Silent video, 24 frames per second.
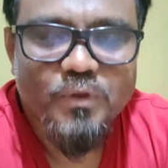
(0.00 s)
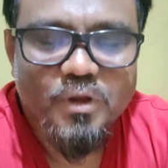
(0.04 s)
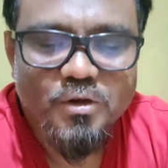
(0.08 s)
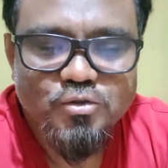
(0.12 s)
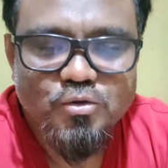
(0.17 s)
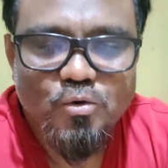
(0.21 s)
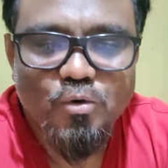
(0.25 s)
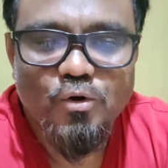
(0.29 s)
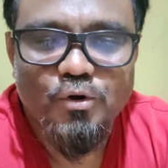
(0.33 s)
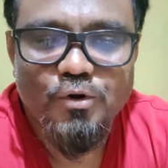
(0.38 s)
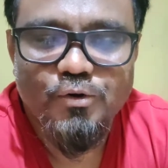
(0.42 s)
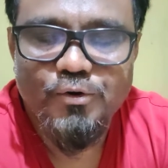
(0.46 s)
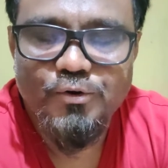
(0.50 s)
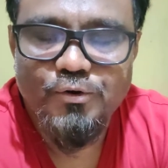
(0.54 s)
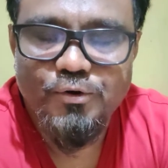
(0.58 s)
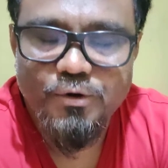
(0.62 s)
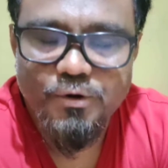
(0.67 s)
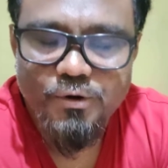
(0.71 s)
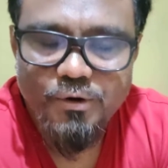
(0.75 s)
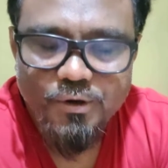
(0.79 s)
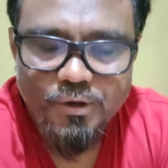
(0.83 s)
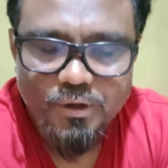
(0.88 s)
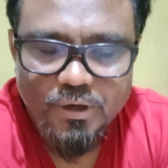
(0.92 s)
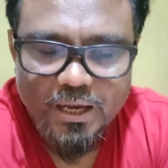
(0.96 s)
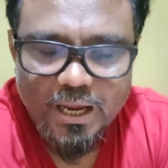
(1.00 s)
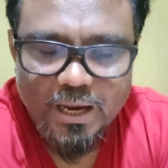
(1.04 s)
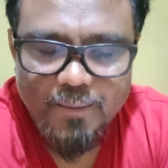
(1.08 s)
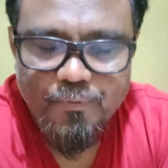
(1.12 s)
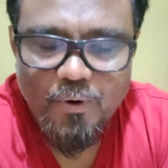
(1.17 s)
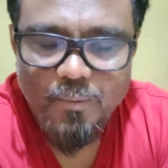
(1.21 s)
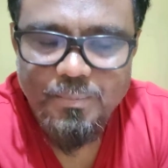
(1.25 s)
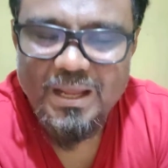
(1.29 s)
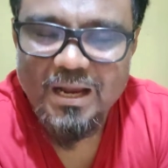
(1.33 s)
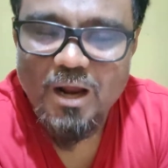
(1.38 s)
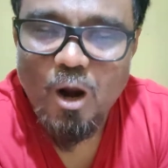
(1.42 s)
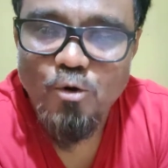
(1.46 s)
So
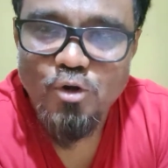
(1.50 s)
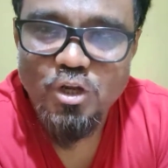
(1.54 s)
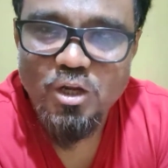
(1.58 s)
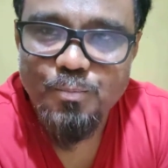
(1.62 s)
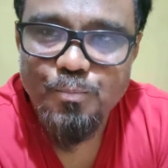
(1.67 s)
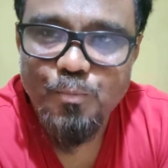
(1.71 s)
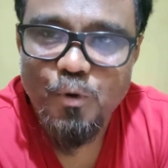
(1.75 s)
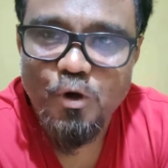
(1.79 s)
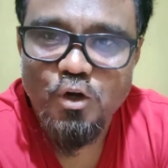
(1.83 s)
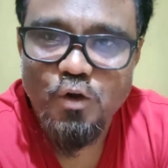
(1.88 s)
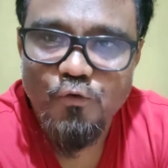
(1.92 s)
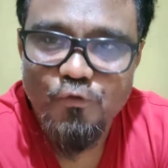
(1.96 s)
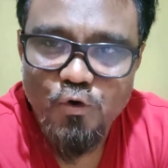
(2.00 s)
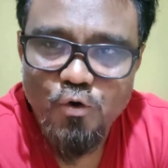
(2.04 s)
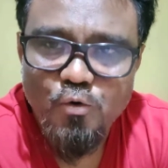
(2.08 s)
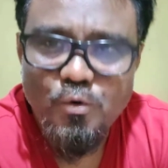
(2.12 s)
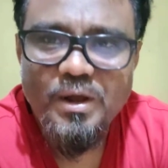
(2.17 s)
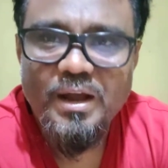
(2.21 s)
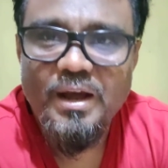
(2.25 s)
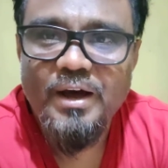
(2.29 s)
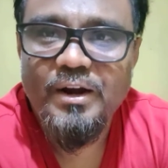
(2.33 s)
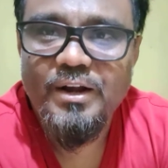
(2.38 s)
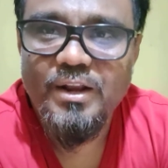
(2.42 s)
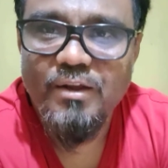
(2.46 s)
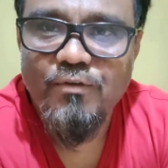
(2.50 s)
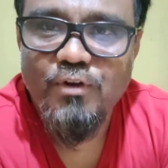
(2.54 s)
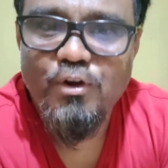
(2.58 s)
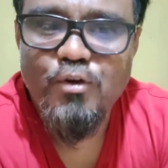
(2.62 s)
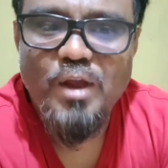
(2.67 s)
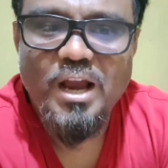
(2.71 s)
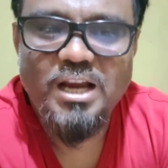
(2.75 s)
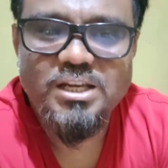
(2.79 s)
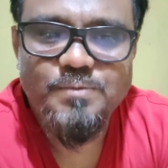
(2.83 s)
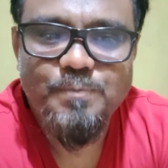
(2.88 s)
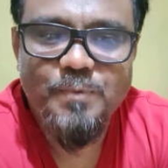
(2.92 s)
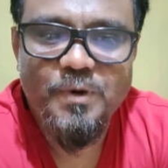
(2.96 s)
from the accounting point of view,
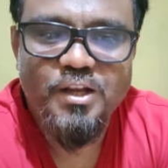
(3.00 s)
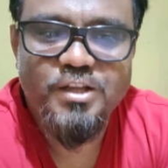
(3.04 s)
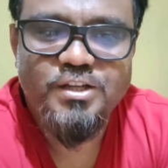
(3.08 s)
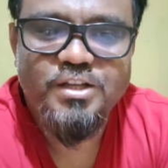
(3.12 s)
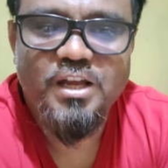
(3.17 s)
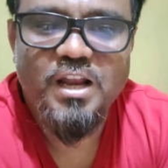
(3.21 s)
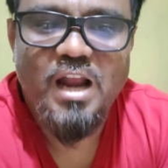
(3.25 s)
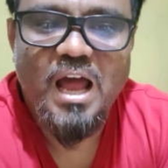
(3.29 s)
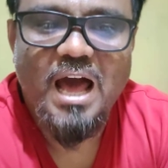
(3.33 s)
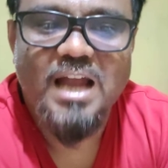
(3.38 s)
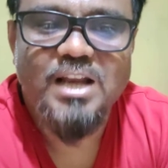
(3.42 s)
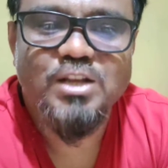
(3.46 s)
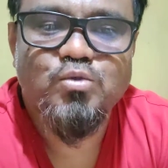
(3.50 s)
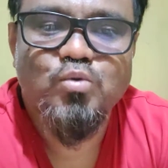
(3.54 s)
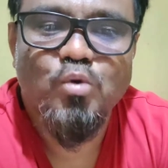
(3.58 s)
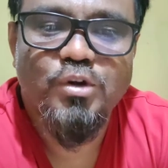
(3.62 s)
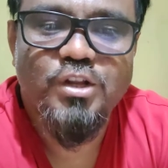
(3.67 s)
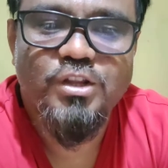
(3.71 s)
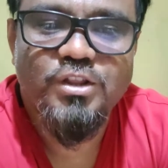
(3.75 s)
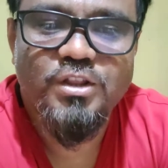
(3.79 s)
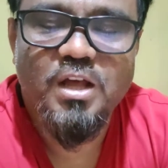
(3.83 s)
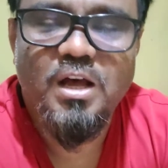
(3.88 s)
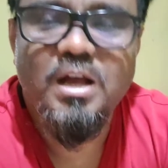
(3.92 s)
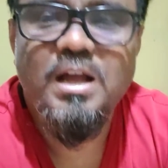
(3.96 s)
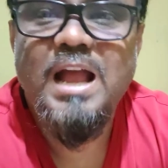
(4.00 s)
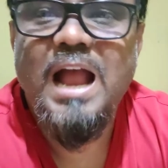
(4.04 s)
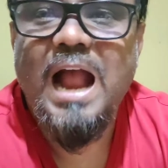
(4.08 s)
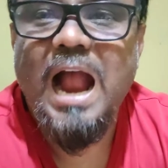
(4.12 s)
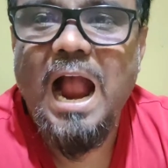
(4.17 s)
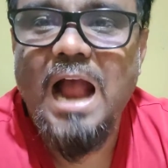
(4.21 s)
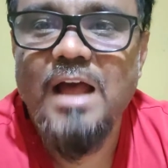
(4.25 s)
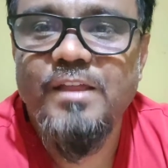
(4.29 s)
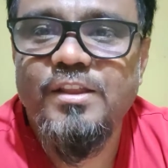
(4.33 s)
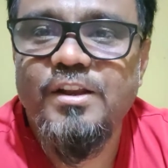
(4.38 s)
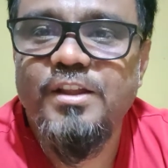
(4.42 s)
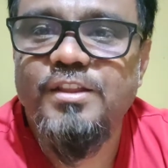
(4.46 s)
revenue expenditure are shown in the
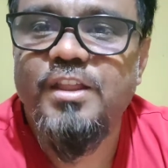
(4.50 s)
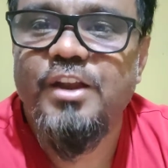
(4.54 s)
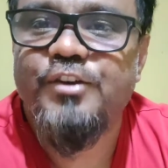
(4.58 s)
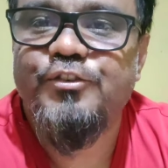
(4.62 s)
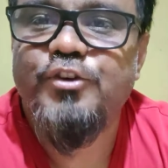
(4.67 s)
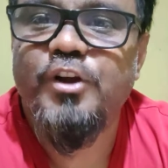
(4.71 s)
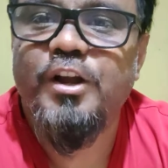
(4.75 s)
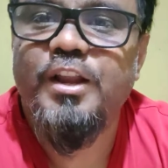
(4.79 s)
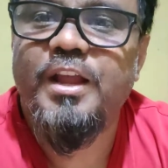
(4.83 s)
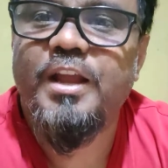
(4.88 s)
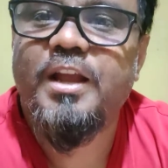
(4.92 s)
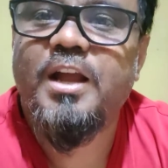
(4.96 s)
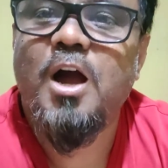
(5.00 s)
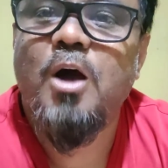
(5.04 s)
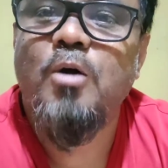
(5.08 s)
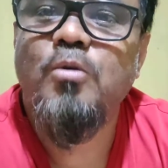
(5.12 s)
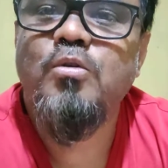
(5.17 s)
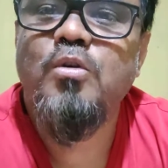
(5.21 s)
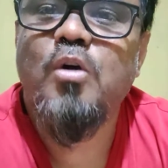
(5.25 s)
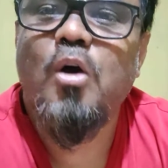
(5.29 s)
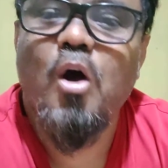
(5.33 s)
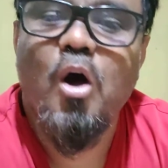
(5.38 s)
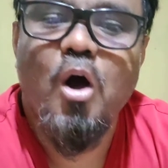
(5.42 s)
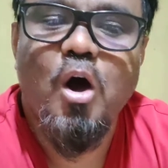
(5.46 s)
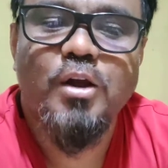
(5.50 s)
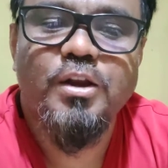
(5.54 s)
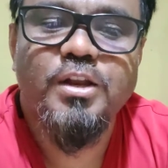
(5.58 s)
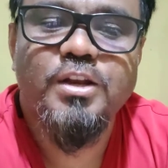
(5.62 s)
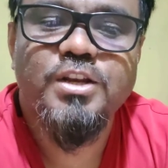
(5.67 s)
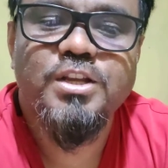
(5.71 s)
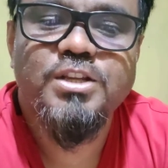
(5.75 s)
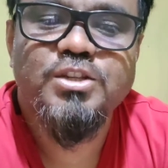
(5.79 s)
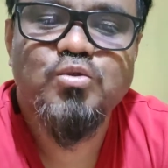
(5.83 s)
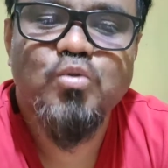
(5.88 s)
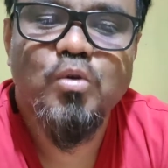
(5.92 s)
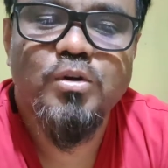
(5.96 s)
either in the trading account or
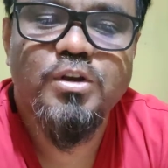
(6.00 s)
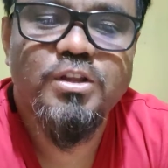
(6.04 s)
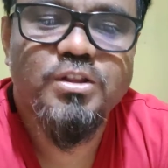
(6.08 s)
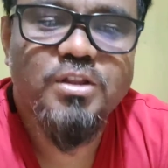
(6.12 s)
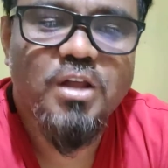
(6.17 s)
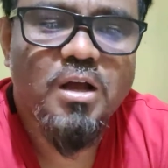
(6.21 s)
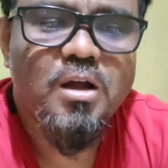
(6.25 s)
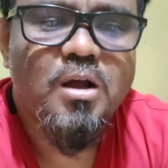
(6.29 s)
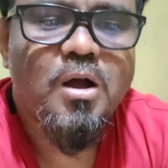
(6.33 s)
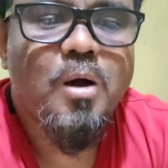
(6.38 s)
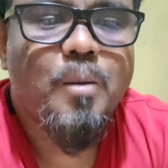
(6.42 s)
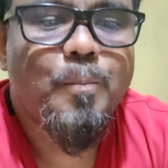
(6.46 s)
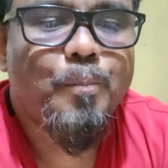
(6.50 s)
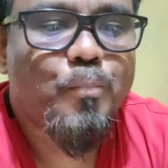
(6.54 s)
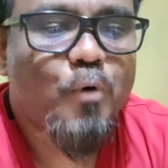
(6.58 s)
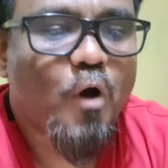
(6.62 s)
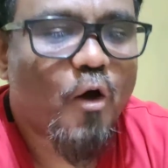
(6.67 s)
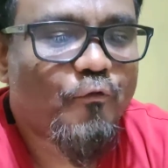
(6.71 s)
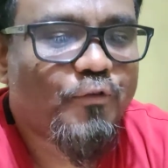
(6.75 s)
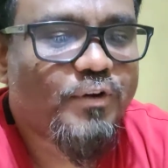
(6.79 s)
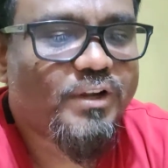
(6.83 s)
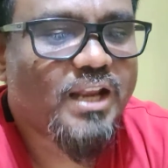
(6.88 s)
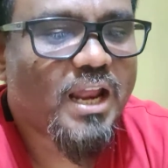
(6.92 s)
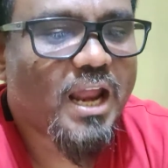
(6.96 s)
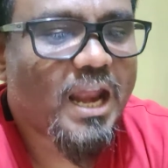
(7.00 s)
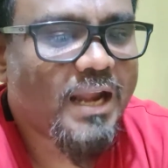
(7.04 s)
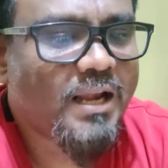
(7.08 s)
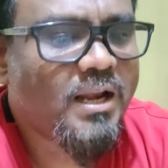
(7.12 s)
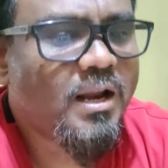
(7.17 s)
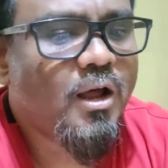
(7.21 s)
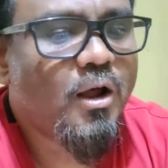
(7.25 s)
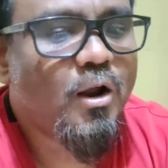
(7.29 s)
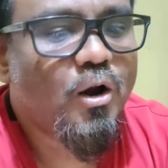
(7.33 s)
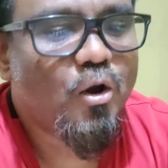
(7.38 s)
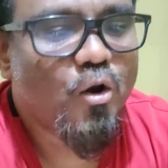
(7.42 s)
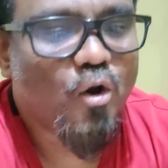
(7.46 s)
it is shown in the profit
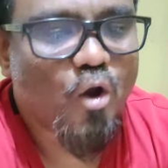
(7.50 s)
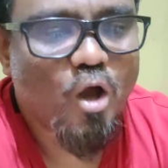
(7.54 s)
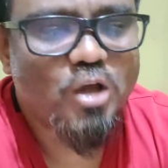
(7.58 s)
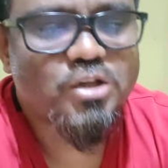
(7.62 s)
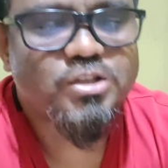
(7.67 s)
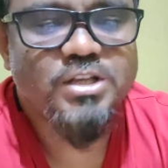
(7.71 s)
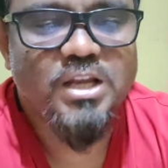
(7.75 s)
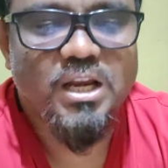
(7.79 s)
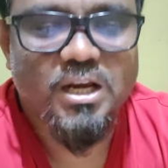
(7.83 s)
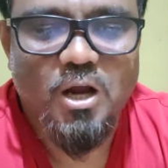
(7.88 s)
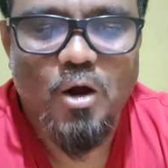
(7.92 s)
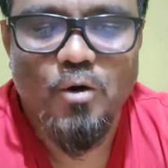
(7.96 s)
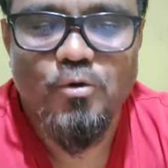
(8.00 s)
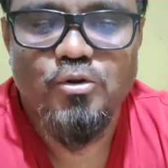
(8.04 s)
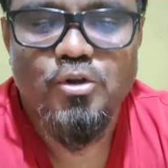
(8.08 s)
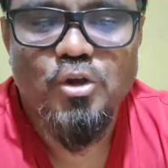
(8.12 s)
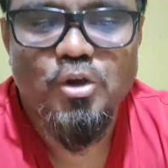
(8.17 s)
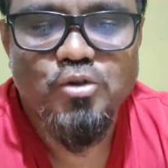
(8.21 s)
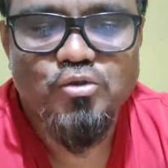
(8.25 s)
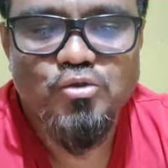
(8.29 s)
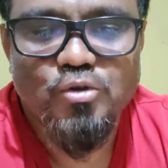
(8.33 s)
and loss account.